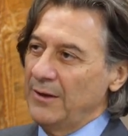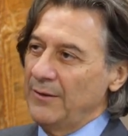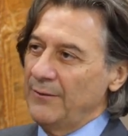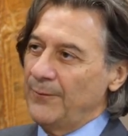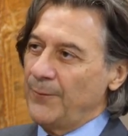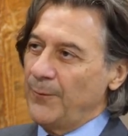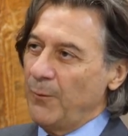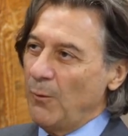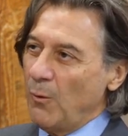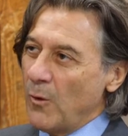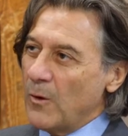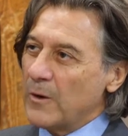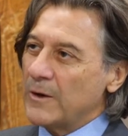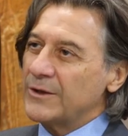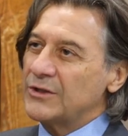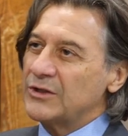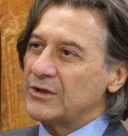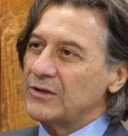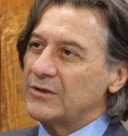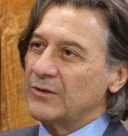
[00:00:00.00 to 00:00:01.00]

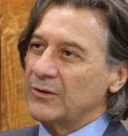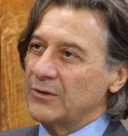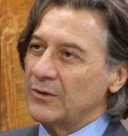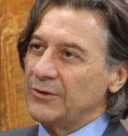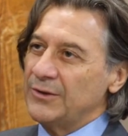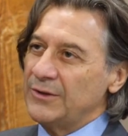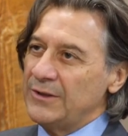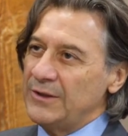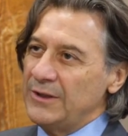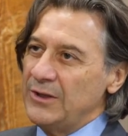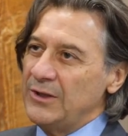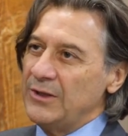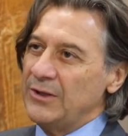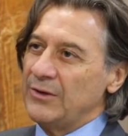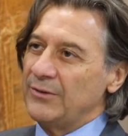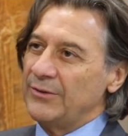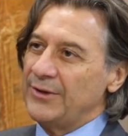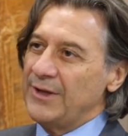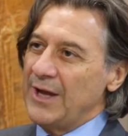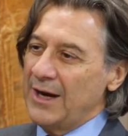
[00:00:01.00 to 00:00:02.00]
forged to
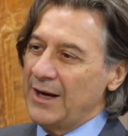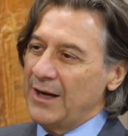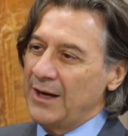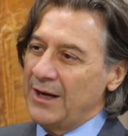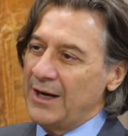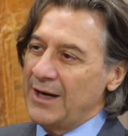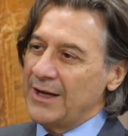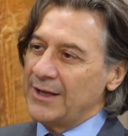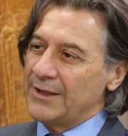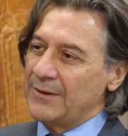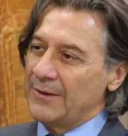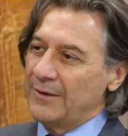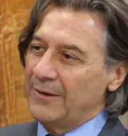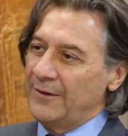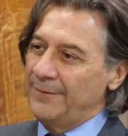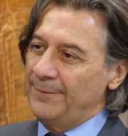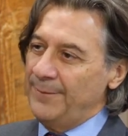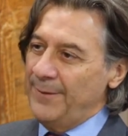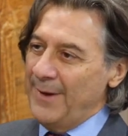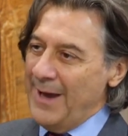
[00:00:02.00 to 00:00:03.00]
continue that kind
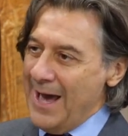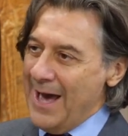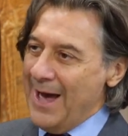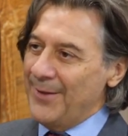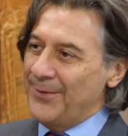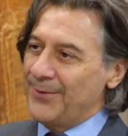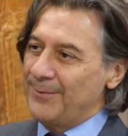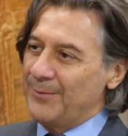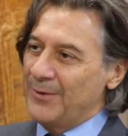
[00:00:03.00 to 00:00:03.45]
of path.